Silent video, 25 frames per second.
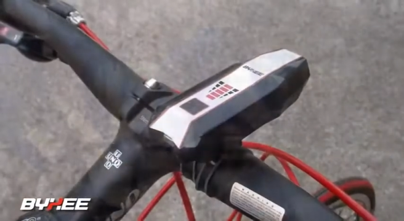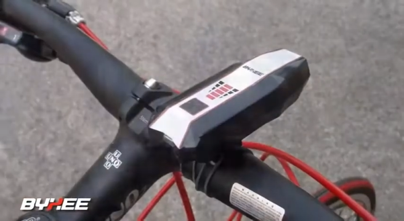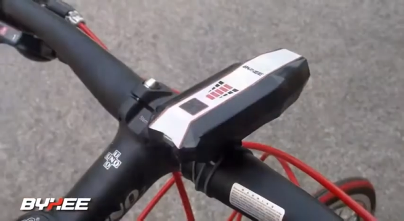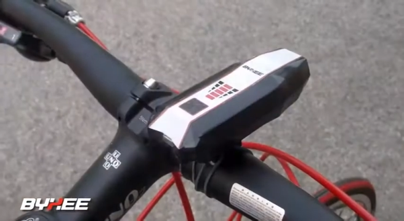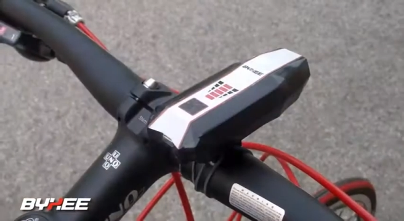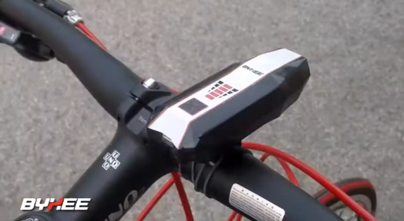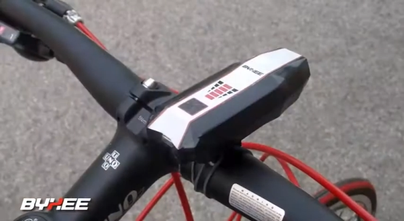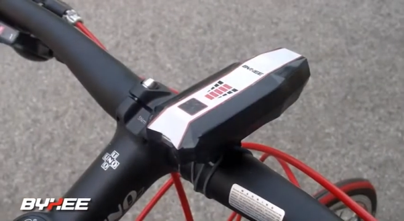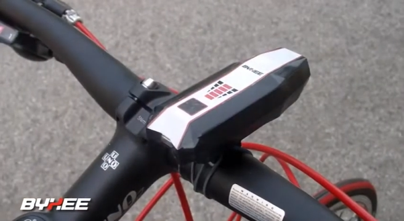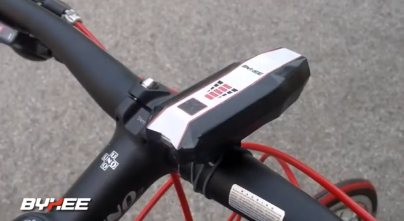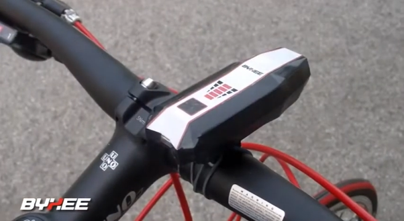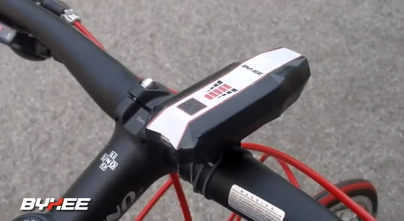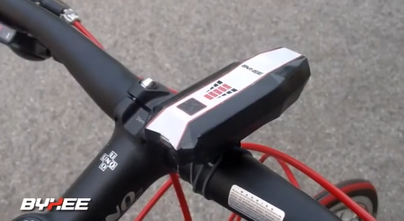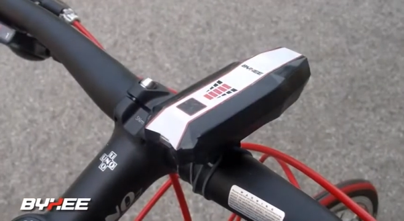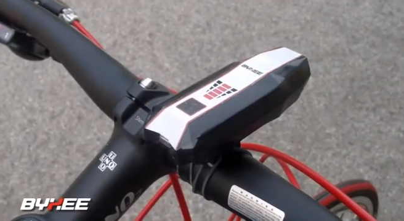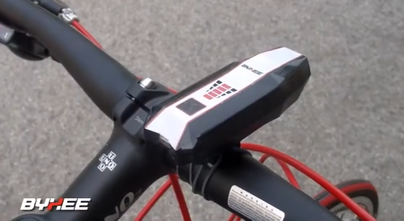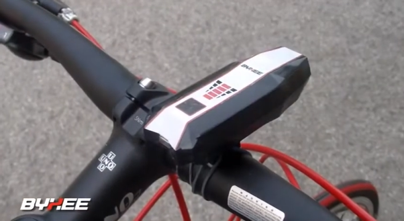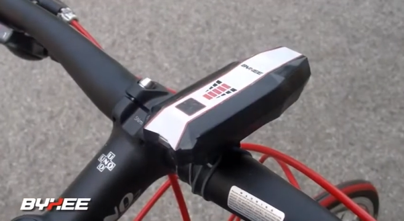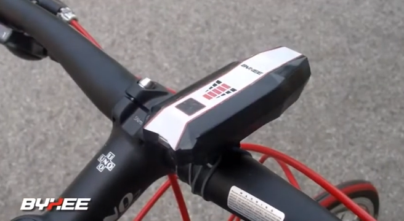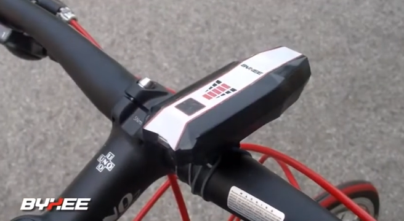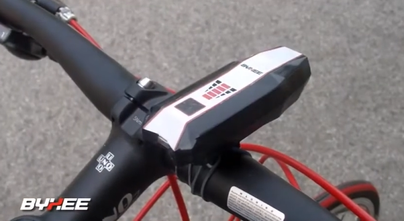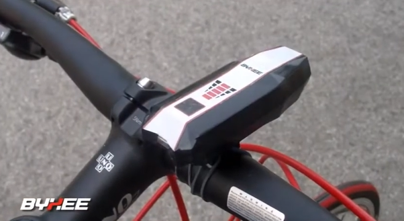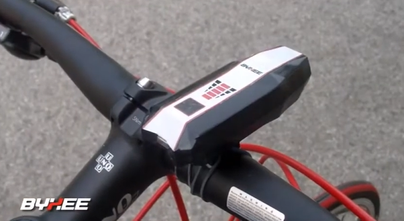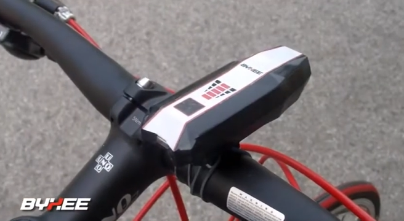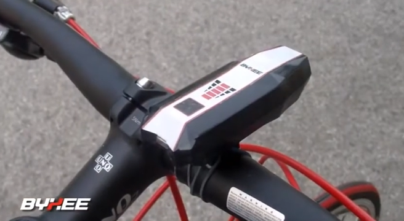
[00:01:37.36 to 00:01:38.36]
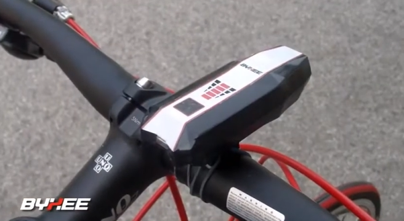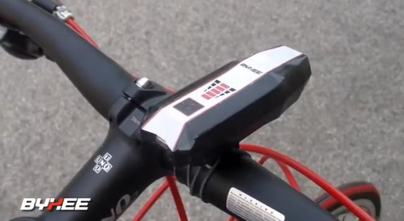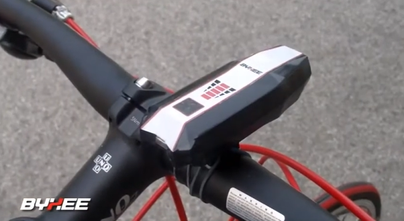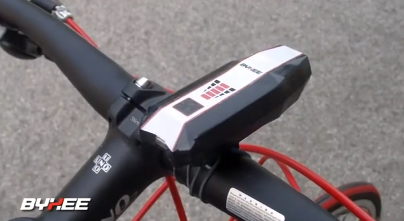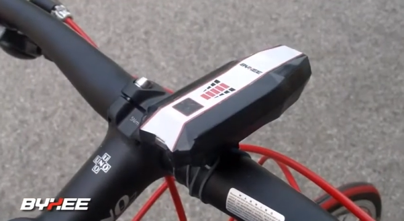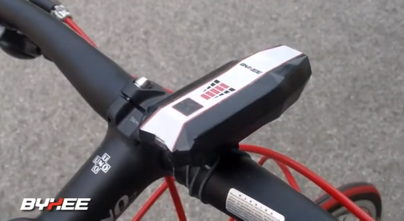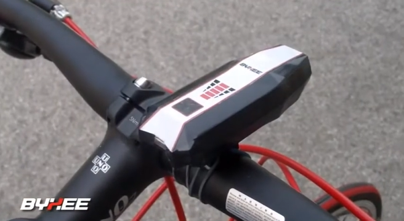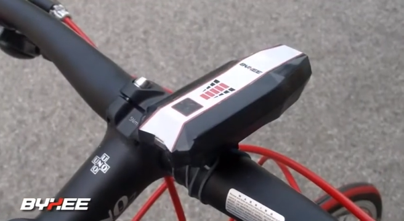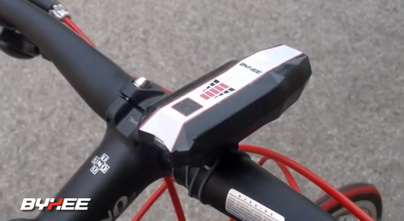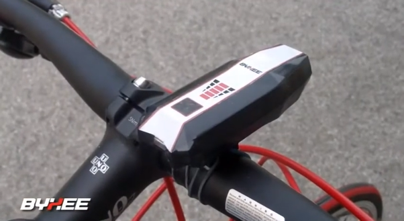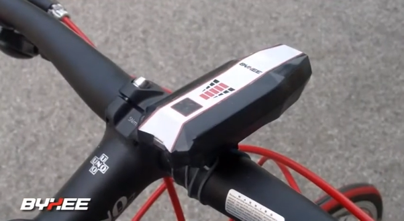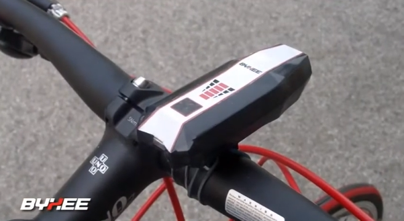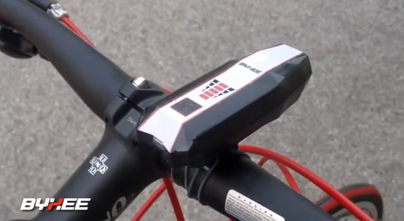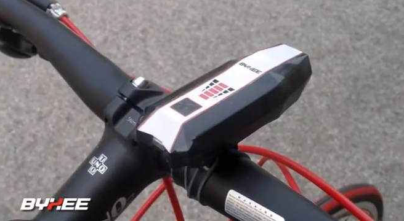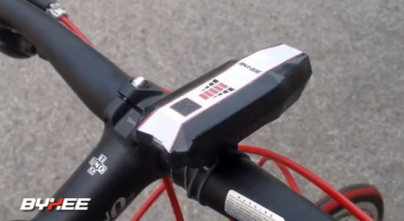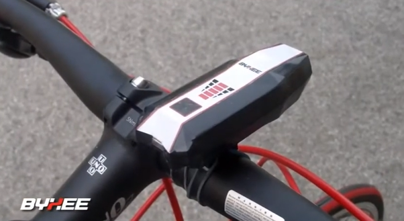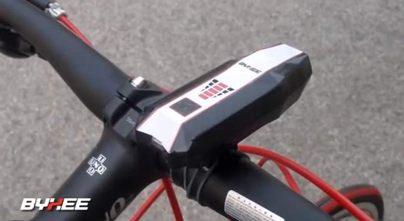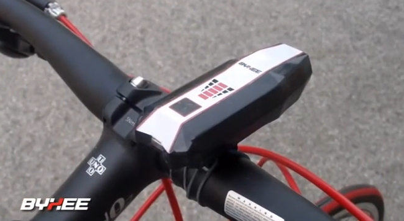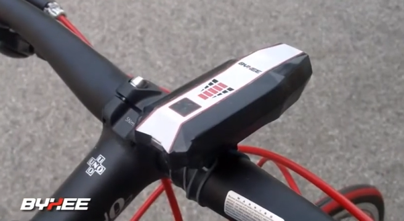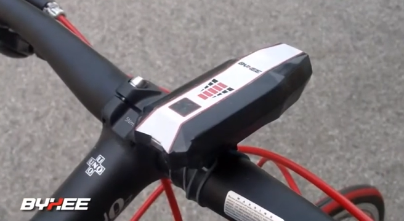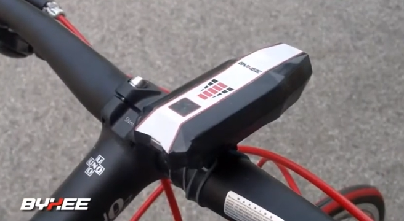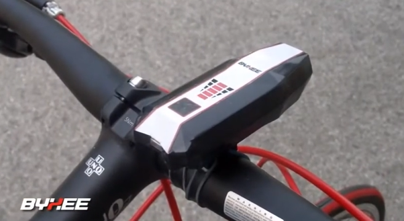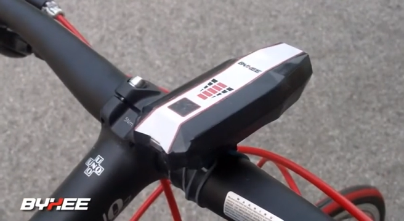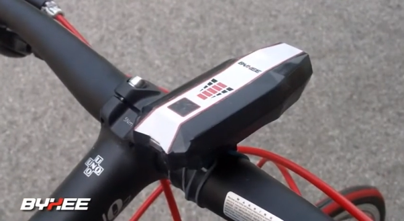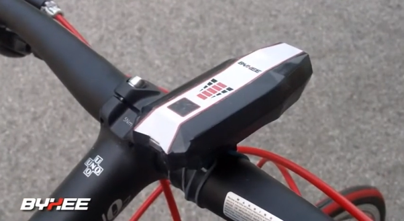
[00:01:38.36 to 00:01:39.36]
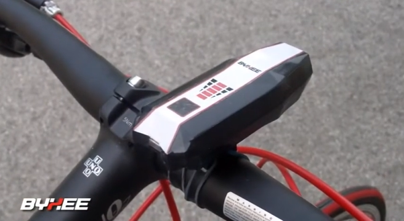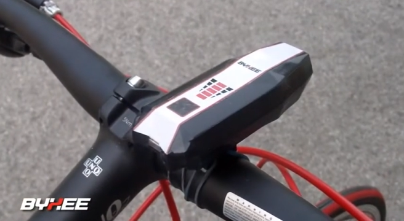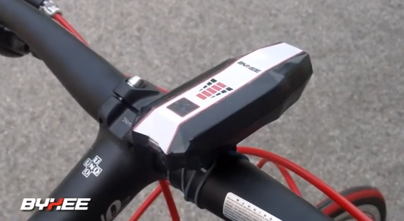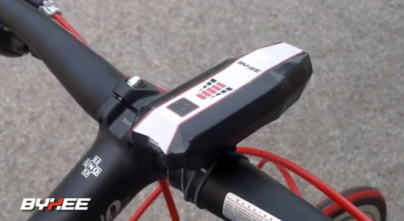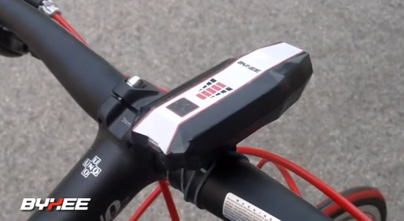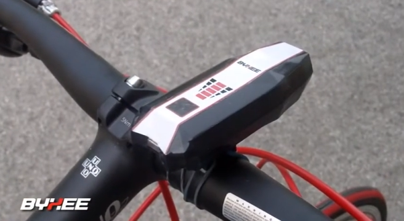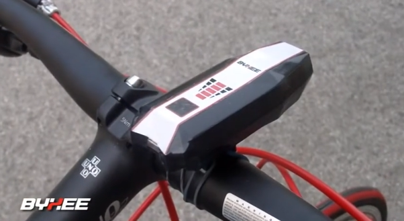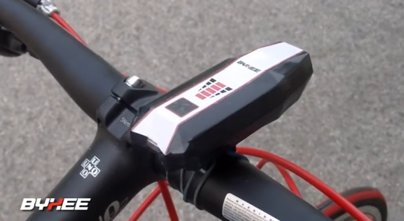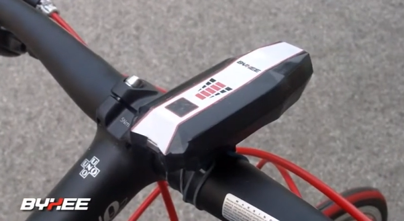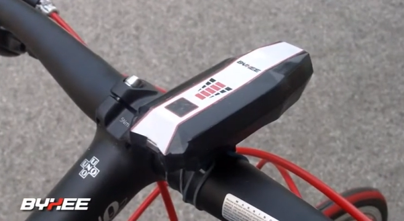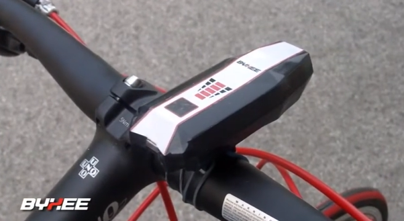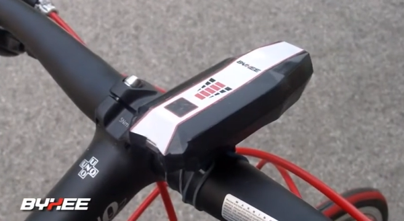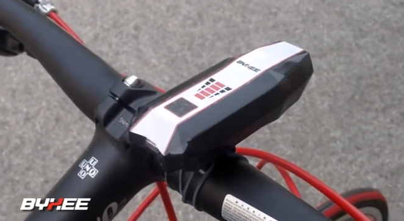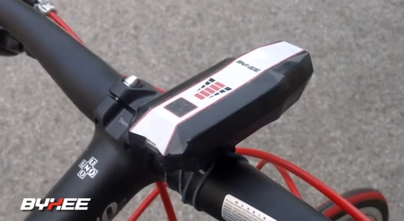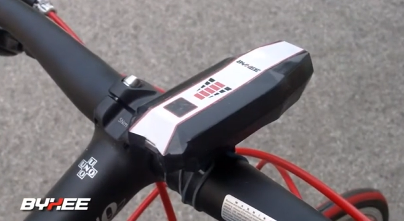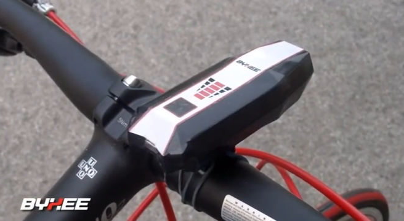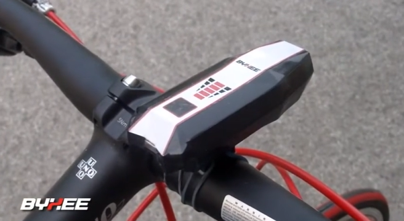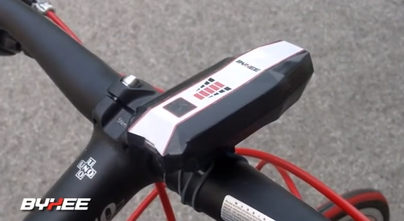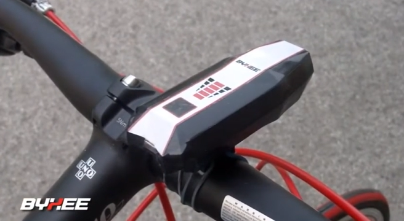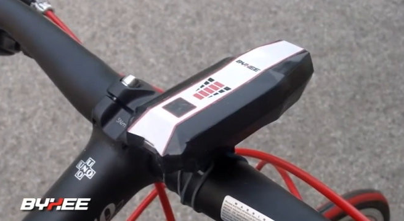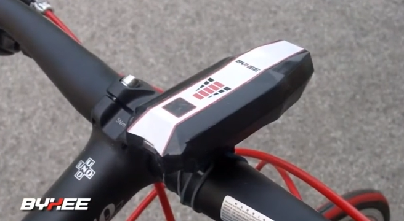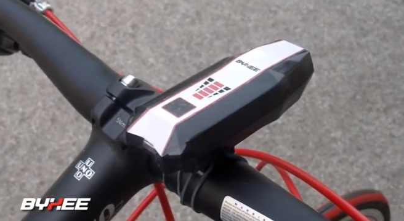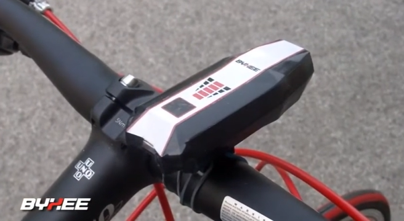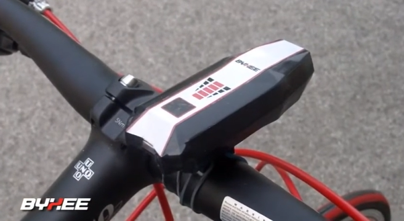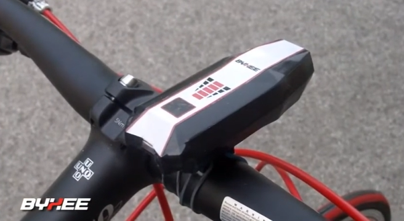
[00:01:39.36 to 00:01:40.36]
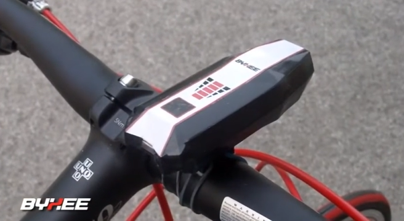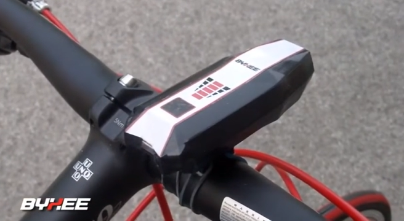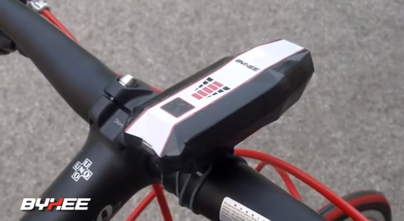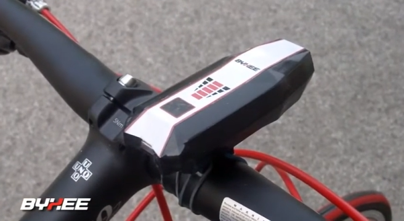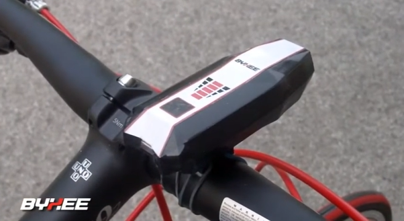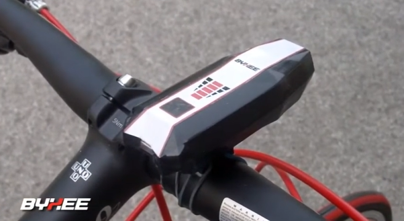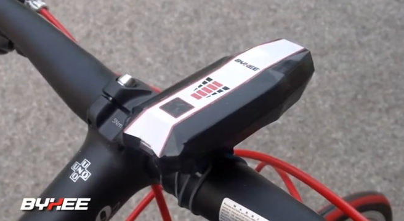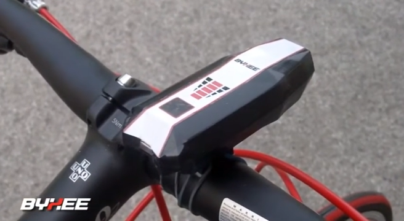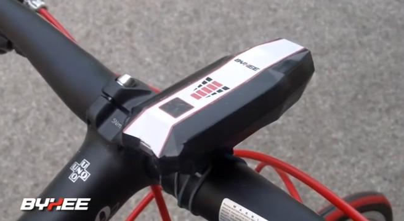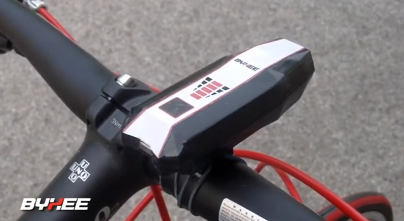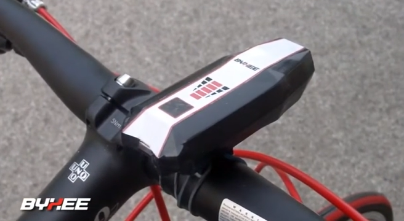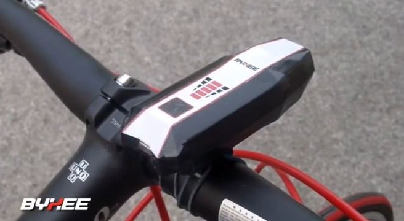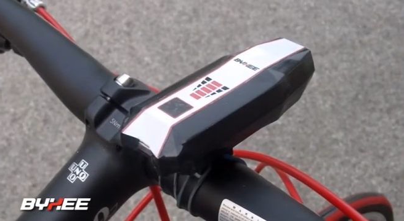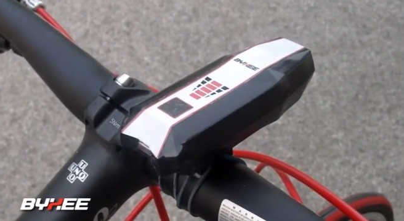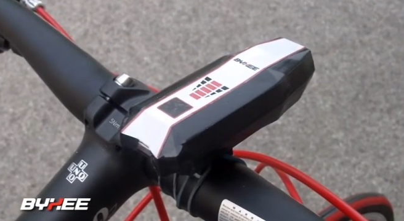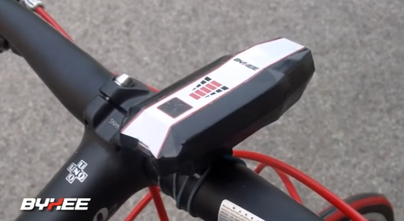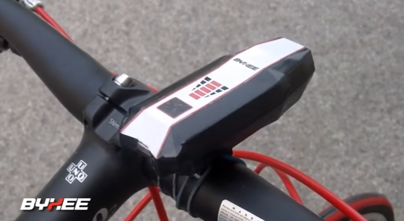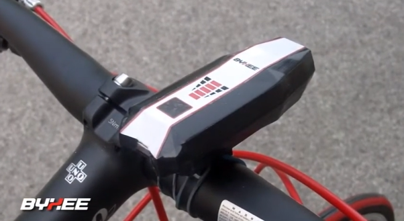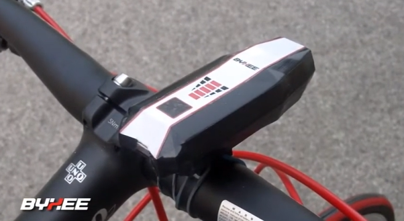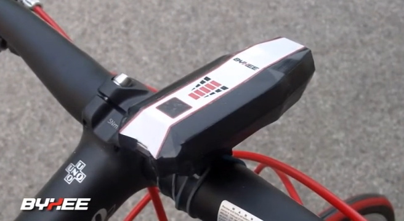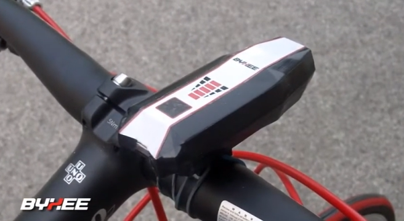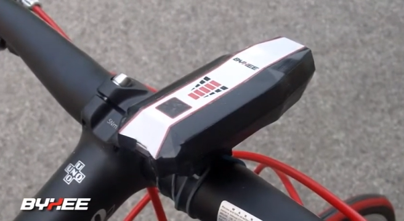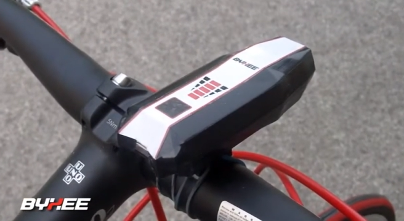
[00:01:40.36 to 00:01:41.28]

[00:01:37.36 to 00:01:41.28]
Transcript: [unreadable: no face in view]